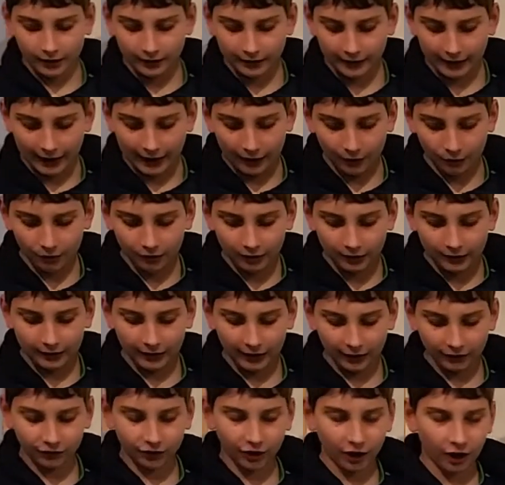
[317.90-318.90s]
Now,
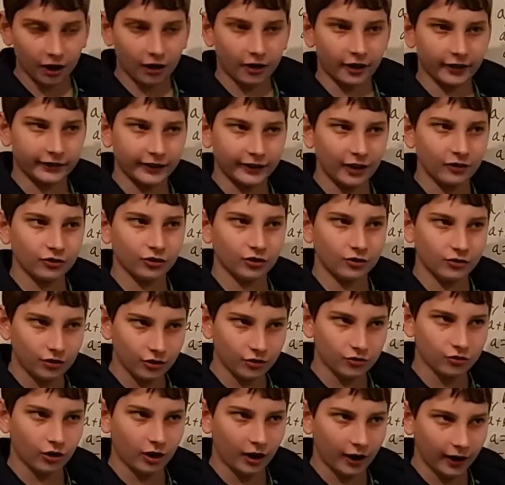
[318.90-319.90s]
let's turn our attention
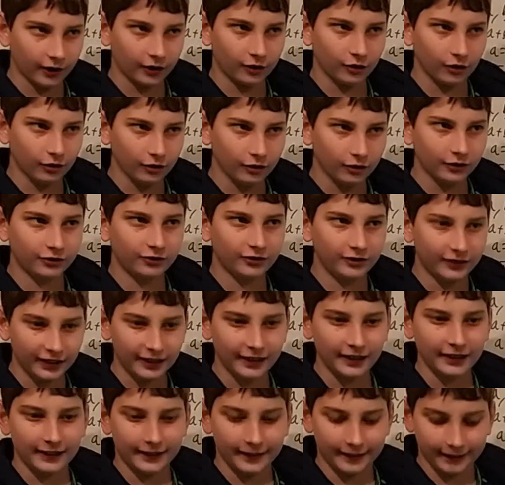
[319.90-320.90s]
to triangle
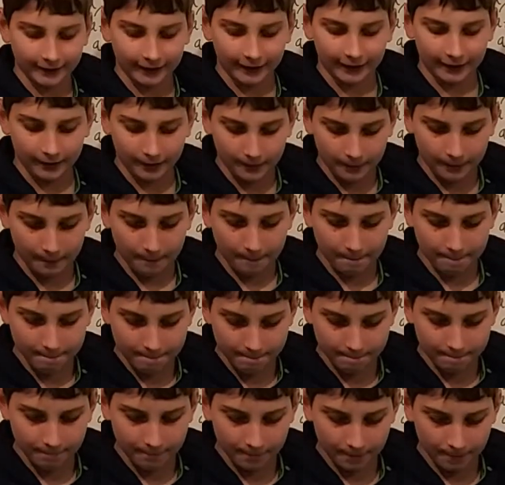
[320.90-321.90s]
DEC.
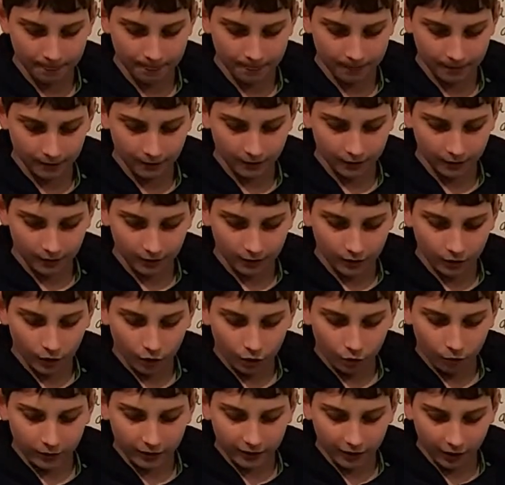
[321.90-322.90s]

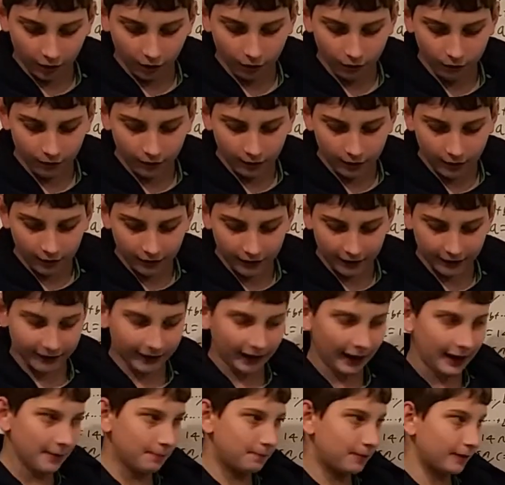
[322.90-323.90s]
We know that K
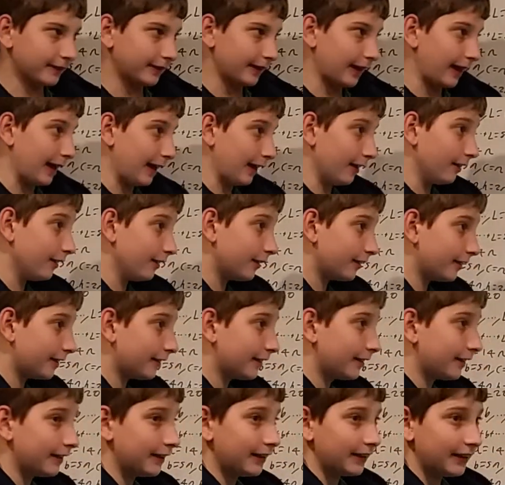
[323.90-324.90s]
plus L
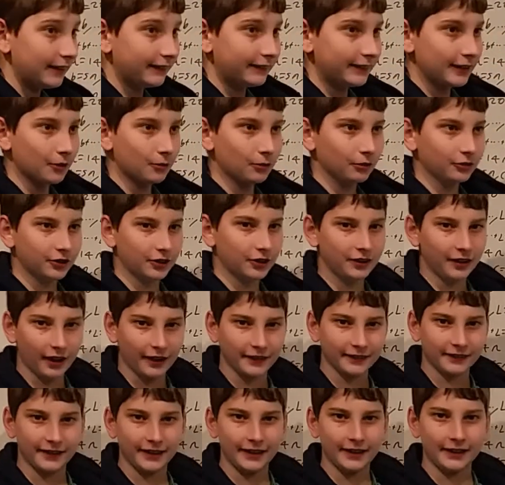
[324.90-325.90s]
is equal to
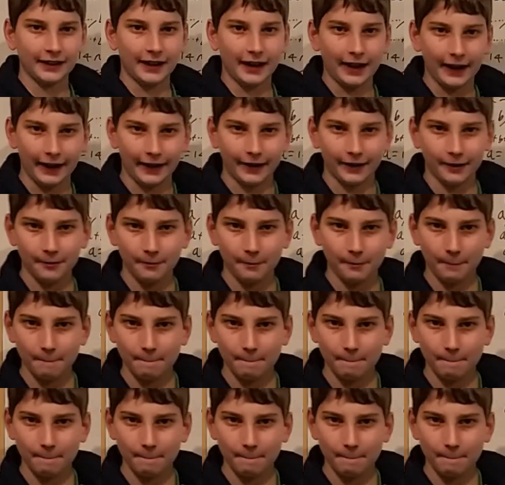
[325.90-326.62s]
19n,